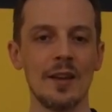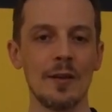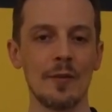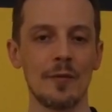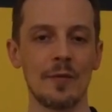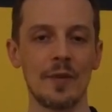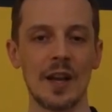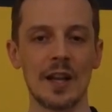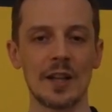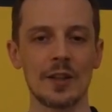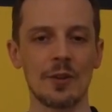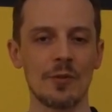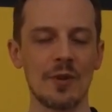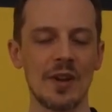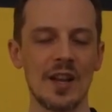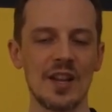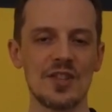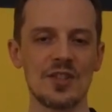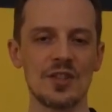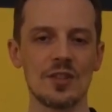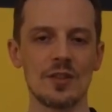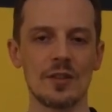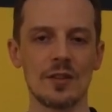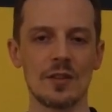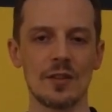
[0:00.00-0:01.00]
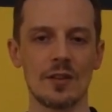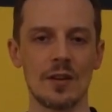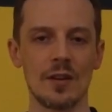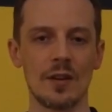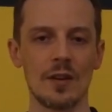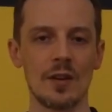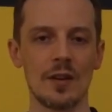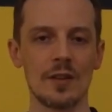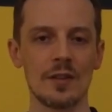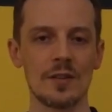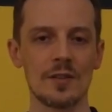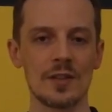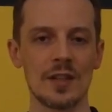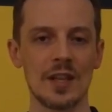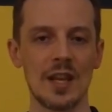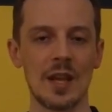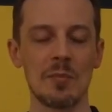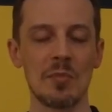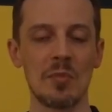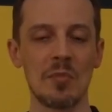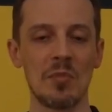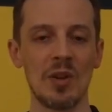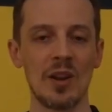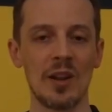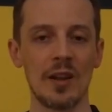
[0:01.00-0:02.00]
factory engine is
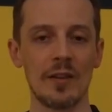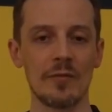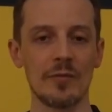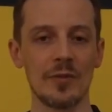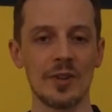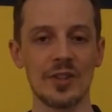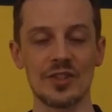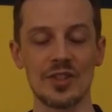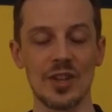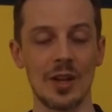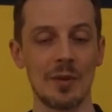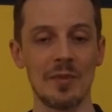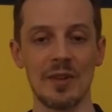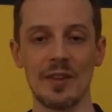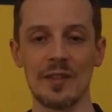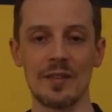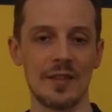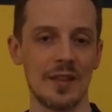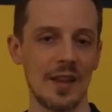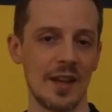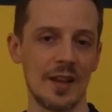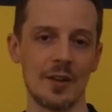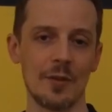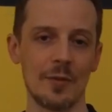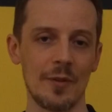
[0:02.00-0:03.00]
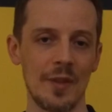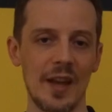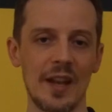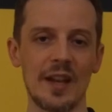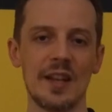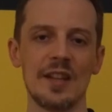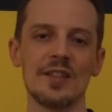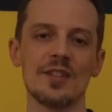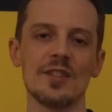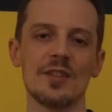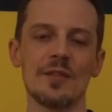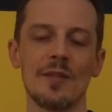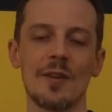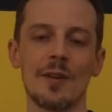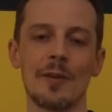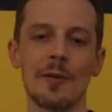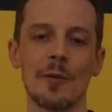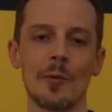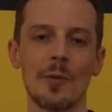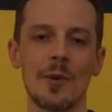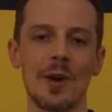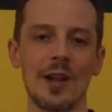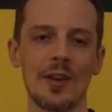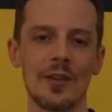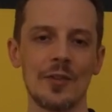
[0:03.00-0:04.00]
capable of, which, I mean, they know that engine
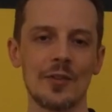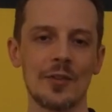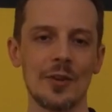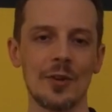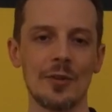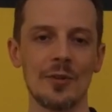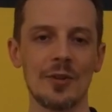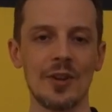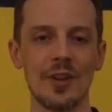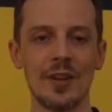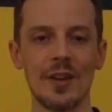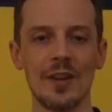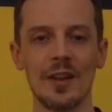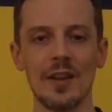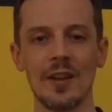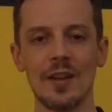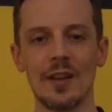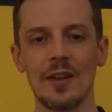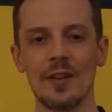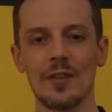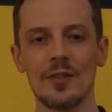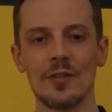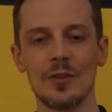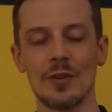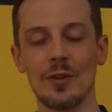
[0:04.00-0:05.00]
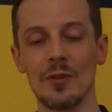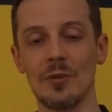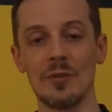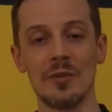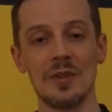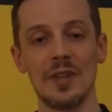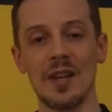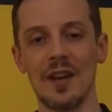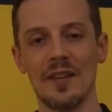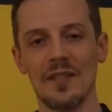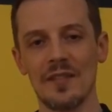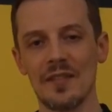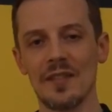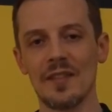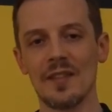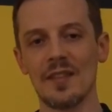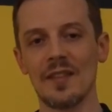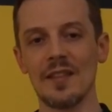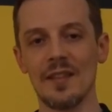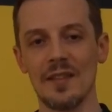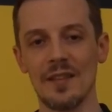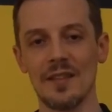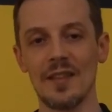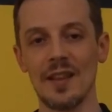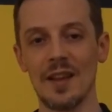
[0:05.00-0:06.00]
very well. So yeah,
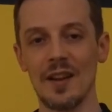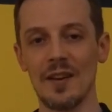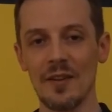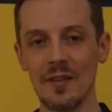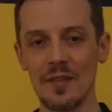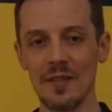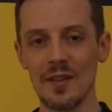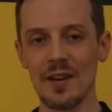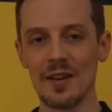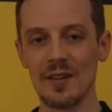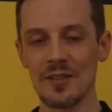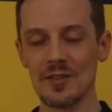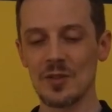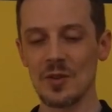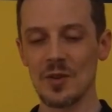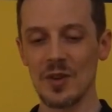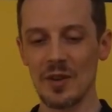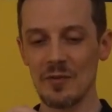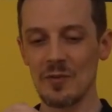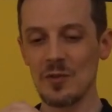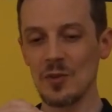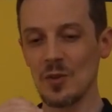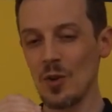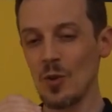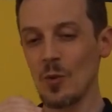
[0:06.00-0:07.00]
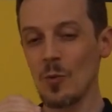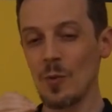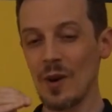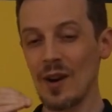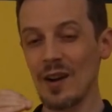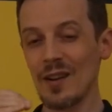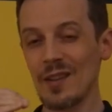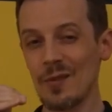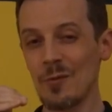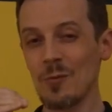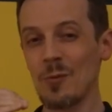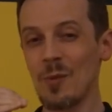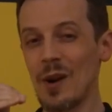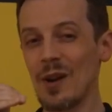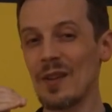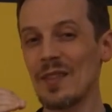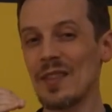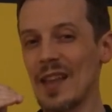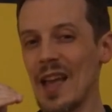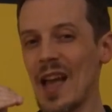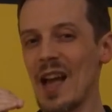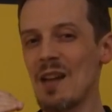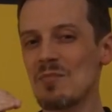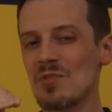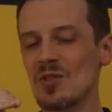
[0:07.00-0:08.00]
they're sort of know where
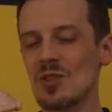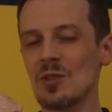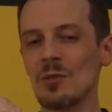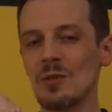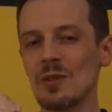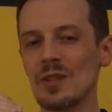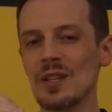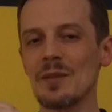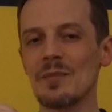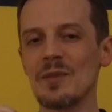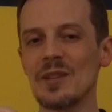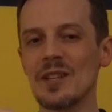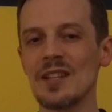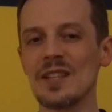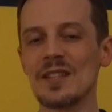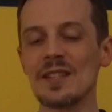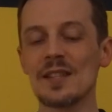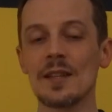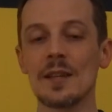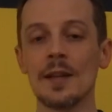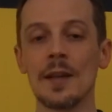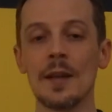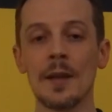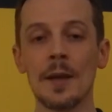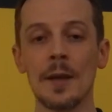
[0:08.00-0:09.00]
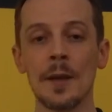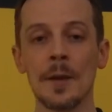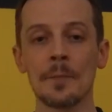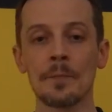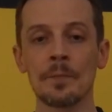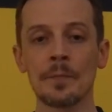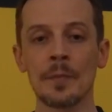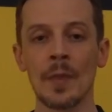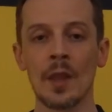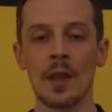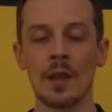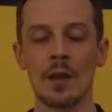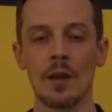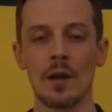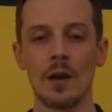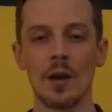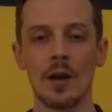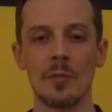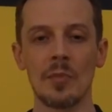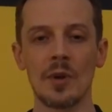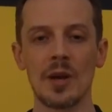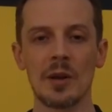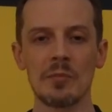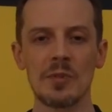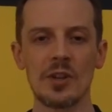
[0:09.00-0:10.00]
the absolute limit is.
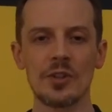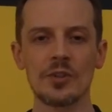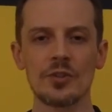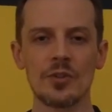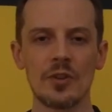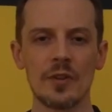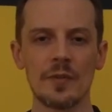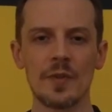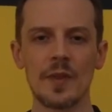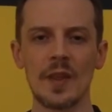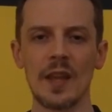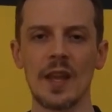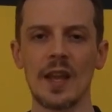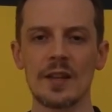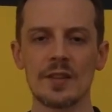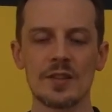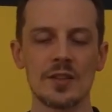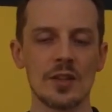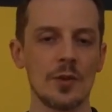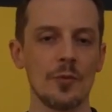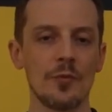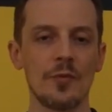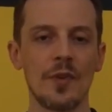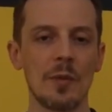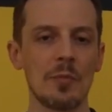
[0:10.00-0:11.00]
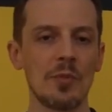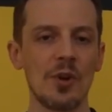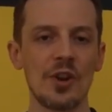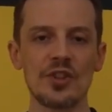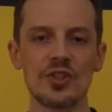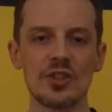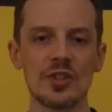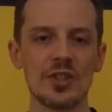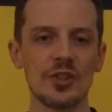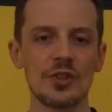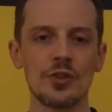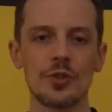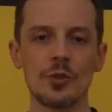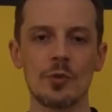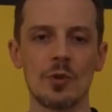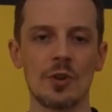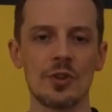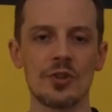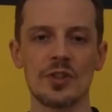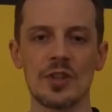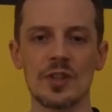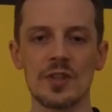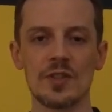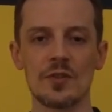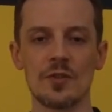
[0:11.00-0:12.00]
But I'm not sure if they had some vibration issue or
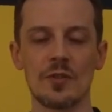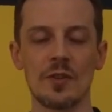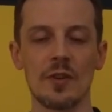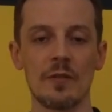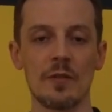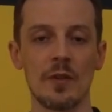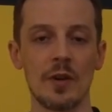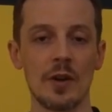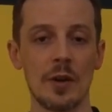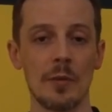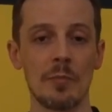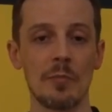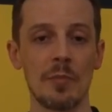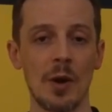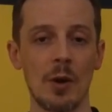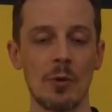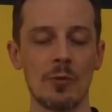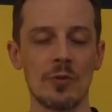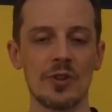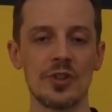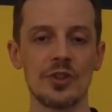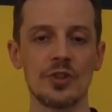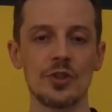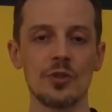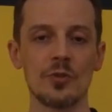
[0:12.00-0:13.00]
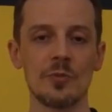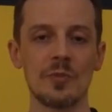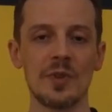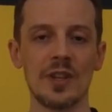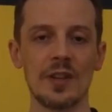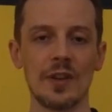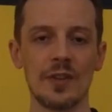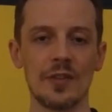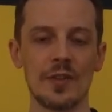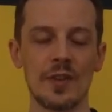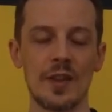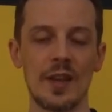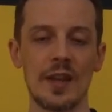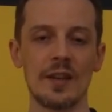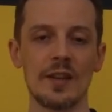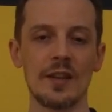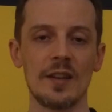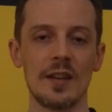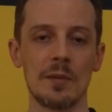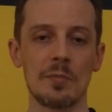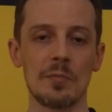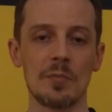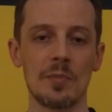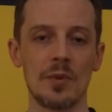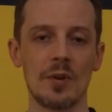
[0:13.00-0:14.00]
just sort of a power issue, because they ended
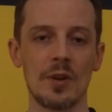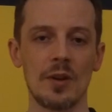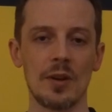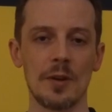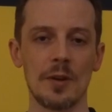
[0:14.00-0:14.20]
up